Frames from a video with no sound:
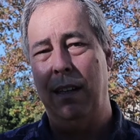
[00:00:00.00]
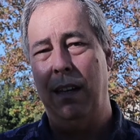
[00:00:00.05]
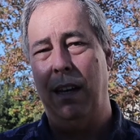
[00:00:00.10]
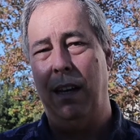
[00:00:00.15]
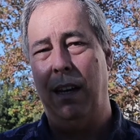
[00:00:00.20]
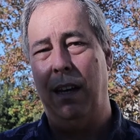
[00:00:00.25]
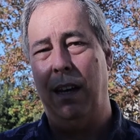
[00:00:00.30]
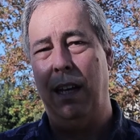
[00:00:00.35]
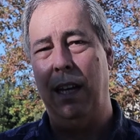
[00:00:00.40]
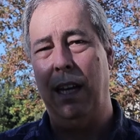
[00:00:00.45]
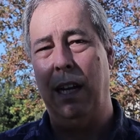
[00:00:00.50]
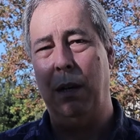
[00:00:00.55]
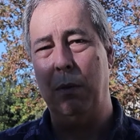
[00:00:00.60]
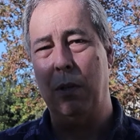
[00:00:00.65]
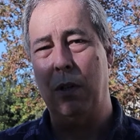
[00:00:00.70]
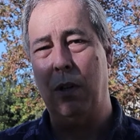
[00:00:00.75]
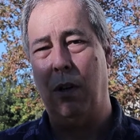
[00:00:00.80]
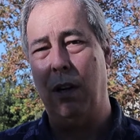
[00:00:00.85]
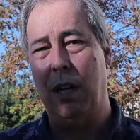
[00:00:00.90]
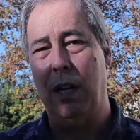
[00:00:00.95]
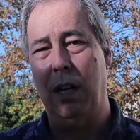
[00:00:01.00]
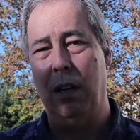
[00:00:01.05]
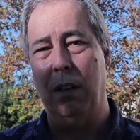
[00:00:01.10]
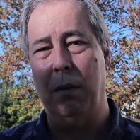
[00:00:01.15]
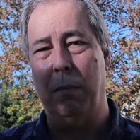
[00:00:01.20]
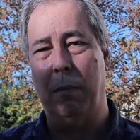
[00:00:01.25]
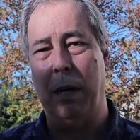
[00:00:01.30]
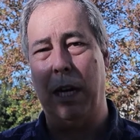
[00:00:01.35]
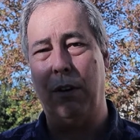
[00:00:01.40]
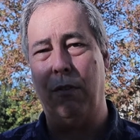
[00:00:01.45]
and I was talking on
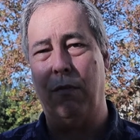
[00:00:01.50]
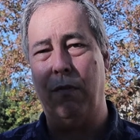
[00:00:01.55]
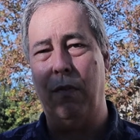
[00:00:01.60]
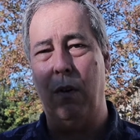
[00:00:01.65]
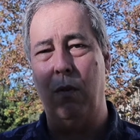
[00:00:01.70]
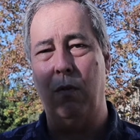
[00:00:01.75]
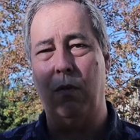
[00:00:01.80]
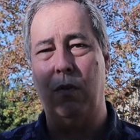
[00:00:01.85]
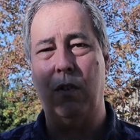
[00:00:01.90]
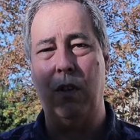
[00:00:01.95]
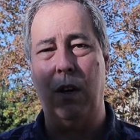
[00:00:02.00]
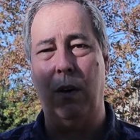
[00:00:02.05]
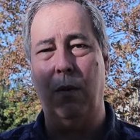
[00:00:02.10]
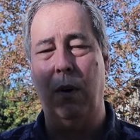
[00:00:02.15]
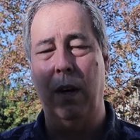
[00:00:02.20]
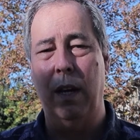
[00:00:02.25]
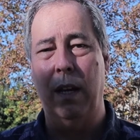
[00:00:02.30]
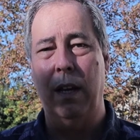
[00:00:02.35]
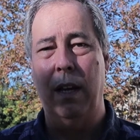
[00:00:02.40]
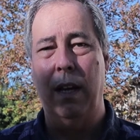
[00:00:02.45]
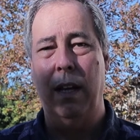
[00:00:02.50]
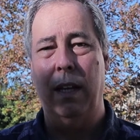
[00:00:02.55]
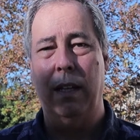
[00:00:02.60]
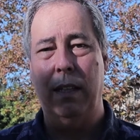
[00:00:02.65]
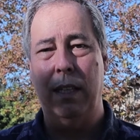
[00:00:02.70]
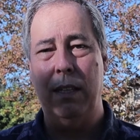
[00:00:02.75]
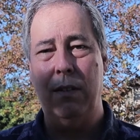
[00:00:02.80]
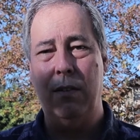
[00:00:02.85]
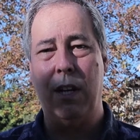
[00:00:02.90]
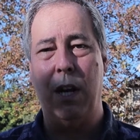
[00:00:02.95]
the microphone. So
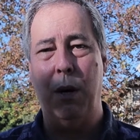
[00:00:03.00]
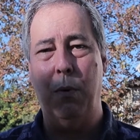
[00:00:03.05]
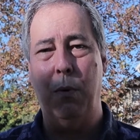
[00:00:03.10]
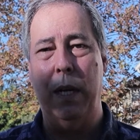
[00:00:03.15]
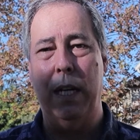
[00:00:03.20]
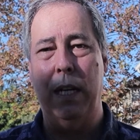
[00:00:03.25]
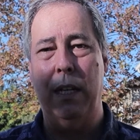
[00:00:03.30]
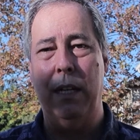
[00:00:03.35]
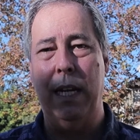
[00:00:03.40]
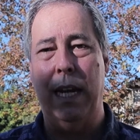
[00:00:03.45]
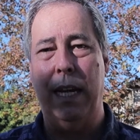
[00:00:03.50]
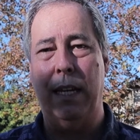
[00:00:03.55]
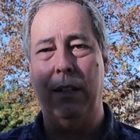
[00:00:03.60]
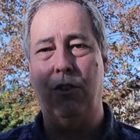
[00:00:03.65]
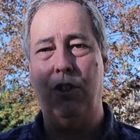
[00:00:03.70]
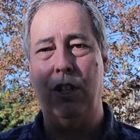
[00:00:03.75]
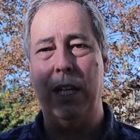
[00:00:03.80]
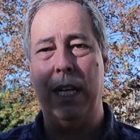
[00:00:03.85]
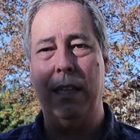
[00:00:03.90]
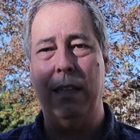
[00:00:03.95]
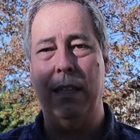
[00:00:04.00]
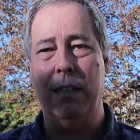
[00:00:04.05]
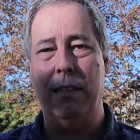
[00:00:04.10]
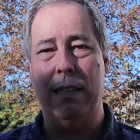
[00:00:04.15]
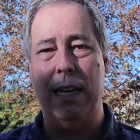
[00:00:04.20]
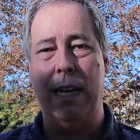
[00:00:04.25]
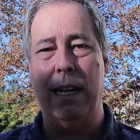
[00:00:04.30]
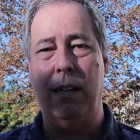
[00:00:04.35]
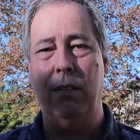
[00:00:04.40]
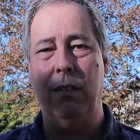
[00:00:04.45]
let's go in and check
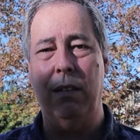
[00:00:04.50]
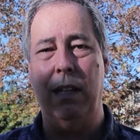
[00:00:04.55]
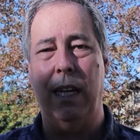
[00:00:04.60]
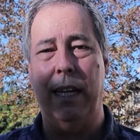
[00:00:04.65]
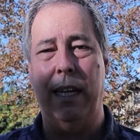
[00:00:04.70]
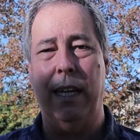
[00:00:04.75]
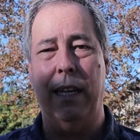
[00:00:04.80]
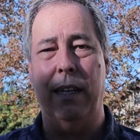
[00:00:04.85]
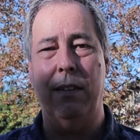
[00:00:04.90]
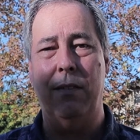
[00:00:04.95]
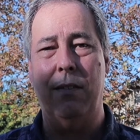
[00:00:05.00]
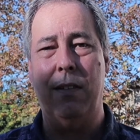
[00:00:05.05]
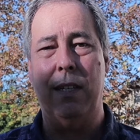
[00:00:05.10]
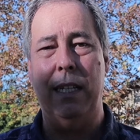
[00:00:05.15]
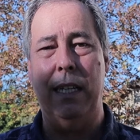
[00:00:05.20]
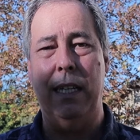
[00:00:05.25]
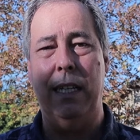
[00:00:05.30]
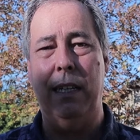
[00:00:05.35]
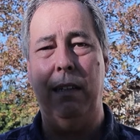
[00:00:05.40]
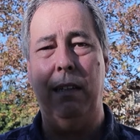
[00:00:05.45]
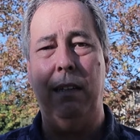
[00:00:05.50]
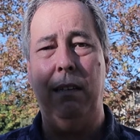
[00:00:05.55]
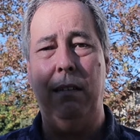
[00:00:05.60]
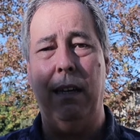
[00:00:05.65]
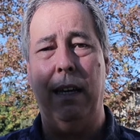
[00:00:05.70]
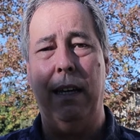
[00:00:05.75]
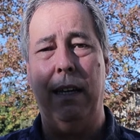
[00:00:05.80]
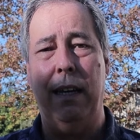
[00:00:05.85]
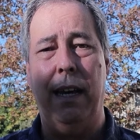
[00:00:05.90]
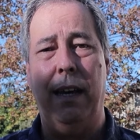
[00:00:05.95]
this out and see
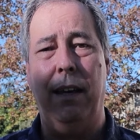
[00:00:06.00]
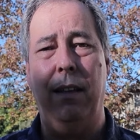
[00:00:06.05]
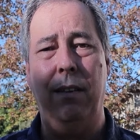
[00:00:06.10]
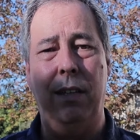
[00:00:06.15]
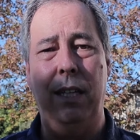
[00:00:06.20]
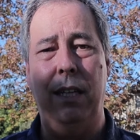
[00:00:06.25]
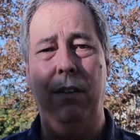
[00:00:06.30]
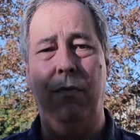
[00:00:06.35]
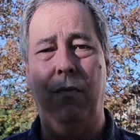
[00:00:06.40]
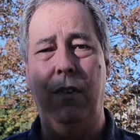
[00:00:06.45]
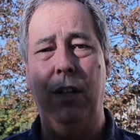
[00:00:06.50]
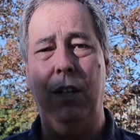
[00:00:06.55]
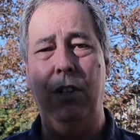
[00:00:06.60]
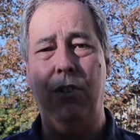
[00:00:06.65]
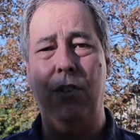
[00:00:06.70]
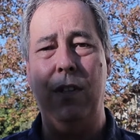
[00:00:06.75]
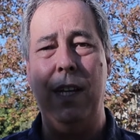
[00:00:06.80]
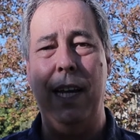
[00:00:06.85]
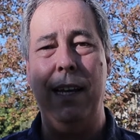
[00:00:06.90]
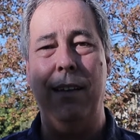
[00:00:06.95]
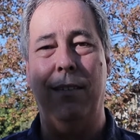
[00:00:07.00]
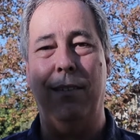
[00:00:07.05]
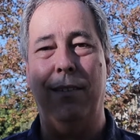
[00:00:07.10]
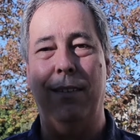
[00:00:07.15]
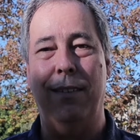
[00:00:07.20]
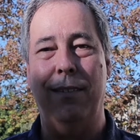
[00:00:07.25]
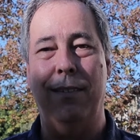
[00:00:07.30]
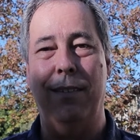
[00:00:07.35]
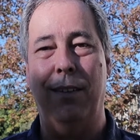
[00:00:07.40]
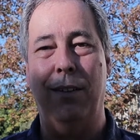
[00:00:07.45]
how the footage sound.
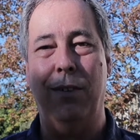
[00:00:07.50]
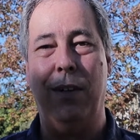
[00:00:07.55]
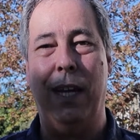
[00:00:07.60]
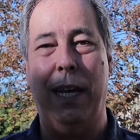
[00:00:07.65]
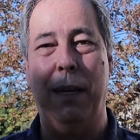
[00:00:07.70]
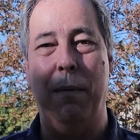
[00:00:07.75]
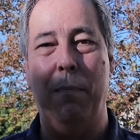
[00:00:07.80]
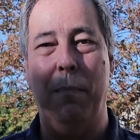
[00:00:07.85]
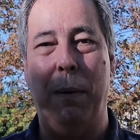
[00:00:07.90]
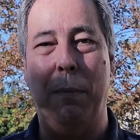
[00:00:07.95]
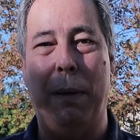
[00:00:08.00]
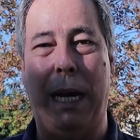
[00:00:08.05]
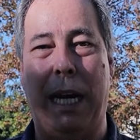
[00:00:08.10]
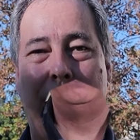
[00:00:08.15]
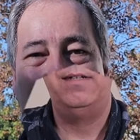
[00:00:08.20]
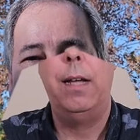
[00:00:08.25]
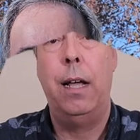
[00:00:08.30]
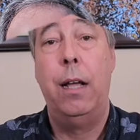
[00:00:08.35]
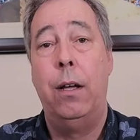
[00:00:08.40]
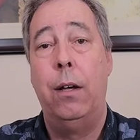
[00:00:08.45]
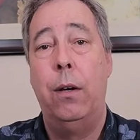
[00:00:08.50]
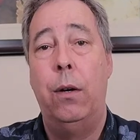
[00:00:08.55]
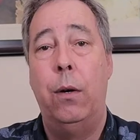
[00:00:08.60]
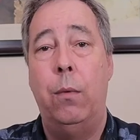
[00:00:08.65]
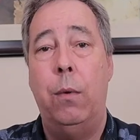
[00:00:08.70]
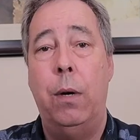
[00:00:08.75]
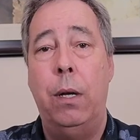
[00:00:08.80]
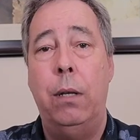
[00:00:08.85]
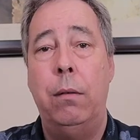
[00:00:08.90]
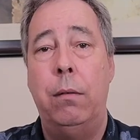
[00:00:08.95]
Okay, bye-bye.
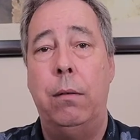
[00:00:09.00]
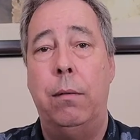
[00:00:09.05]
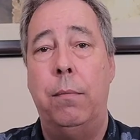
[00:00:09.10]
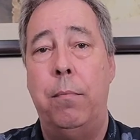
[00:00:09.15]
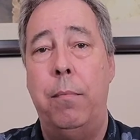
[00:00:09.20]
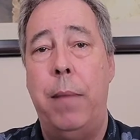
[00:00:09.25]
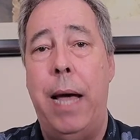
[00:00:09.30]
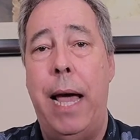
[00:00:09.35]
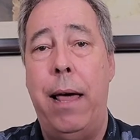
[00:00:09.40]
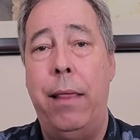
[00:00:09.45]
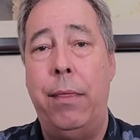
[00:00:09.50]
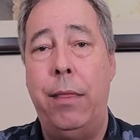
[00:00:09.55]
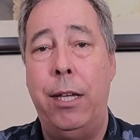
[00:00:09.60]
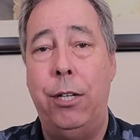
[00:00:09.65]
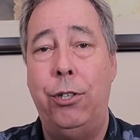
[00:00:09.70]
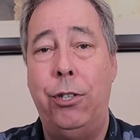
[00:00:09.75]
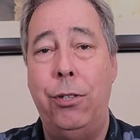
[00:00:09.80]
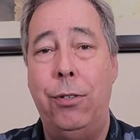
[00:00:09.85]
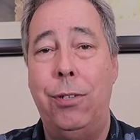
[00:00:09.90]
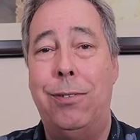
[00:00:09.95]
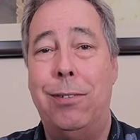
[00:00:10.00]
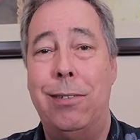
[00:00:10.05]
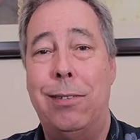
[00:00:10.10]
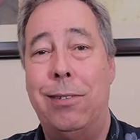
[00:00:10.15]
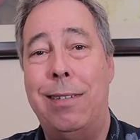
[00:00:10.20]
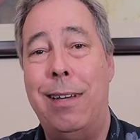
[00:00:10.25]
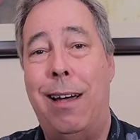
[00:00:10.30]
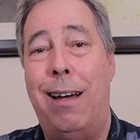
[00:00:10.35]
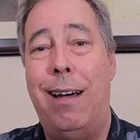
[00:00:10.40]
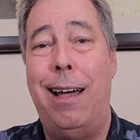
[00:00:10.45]
Well, math issues
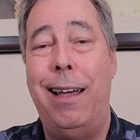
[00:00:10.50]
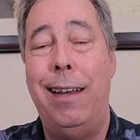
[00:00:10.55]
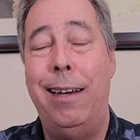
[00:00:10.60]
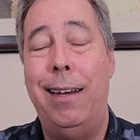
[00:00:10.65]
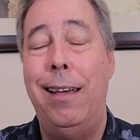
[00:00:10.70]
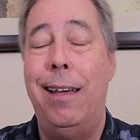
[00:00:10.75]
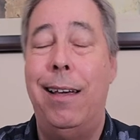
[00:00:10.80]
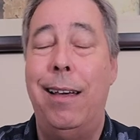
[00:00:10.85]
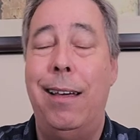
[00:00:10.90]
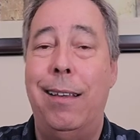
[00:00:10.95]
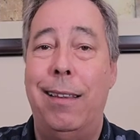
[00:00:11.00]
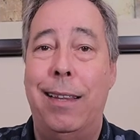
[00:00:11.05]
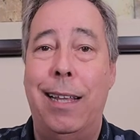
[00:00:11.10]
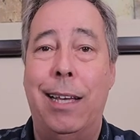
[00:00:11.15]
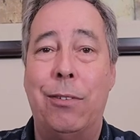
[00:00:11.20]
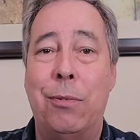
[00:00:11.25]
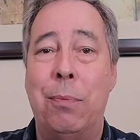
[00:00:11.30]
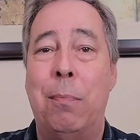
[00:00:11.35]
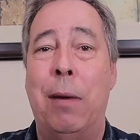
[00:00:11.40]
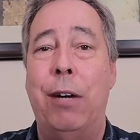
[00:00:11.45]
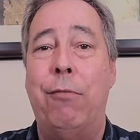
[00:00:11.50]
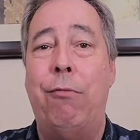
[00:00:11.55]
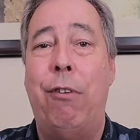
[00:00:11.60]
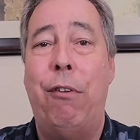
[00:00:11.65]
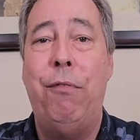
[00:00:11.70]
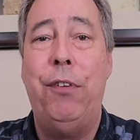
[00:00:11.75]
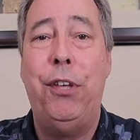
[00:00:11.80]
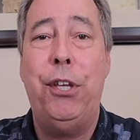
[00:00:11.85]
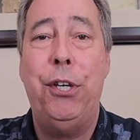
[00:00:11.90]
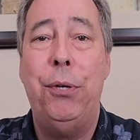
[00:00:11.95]
aside, that's my
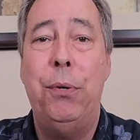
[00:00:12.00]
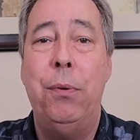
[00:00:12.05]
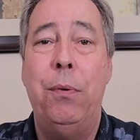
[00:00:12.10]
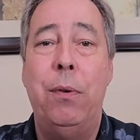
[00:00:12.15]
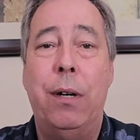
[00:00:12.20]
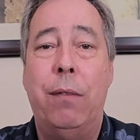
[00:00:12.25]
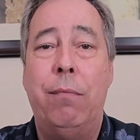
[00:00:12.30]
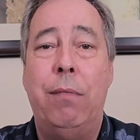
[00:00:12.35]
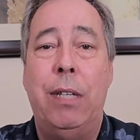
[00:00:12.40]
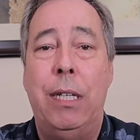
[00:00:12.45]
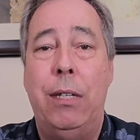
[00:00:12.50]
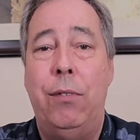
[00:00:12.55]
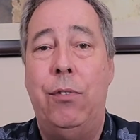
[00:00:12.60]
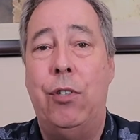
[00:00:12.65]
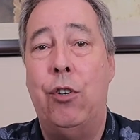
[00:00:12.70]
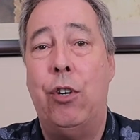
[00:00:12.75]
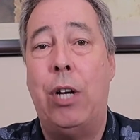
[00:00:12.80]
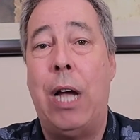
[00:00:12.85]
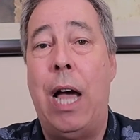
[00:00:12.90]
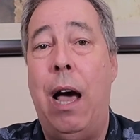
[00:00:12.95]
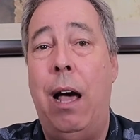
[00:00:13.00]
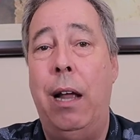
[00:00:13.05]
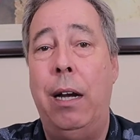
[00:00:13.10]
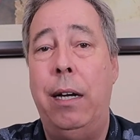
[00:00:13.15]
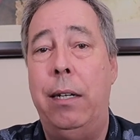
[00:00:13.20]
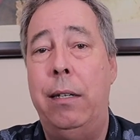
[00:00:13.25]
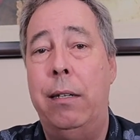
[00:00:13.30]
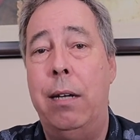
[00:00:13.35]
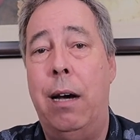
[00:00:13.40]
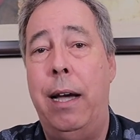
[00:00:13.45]
review of the
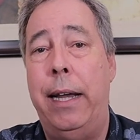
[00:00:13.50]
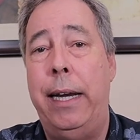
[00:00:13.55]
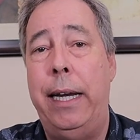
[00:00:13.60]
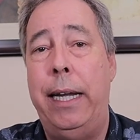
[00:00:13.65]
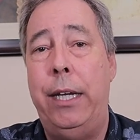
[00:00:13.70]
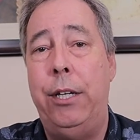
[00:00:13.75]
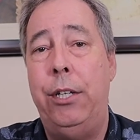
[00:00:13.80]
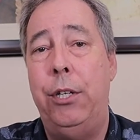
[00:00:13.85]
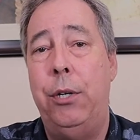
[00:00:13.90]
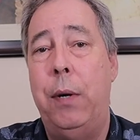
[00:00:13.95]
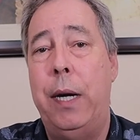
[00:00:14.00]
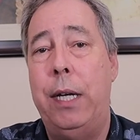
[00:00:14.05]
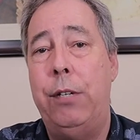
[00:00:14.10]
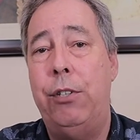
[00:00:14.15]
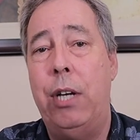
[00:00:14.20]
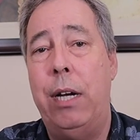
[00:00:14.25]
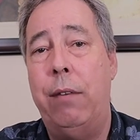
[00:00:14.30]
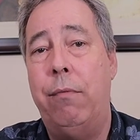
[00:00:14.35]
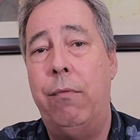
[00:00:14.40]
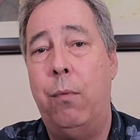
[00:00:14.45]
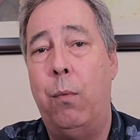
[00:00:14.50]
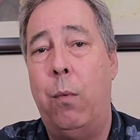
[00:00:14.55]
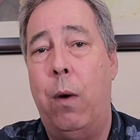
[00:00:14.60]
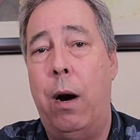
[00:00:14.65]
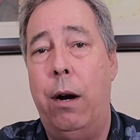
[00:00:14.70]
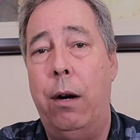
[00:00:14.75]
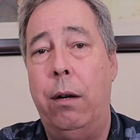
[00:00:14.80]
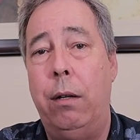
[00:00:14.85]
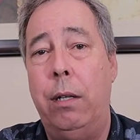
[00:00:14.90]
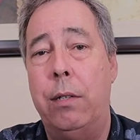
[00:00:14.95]
Sokani Tiny UHF
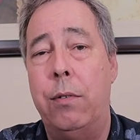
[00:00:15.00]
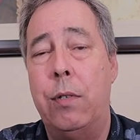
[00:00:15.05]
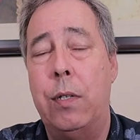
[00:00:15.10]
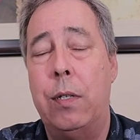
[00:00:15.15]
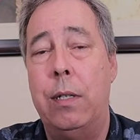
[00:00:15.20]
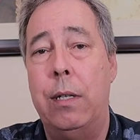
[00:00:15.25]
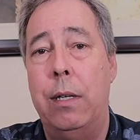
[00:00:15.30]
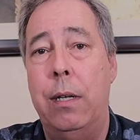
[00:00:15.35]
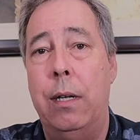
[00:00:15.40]
wireless